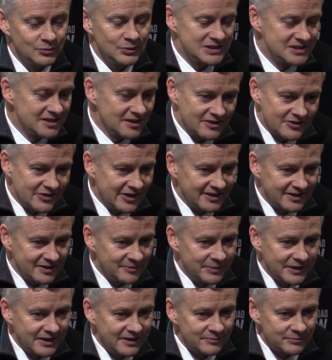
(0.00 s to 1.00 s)
we still
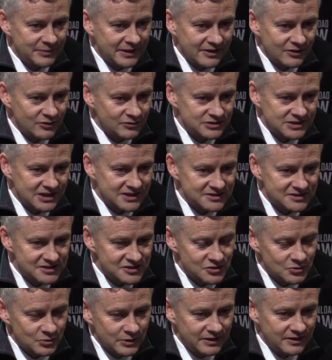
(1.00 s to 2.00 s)
created big enough
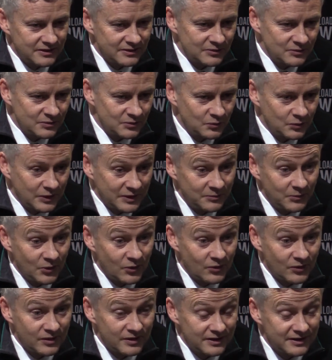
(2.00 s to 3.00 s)
chances to win
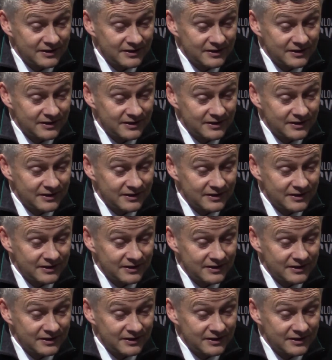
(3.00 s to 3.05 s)
more.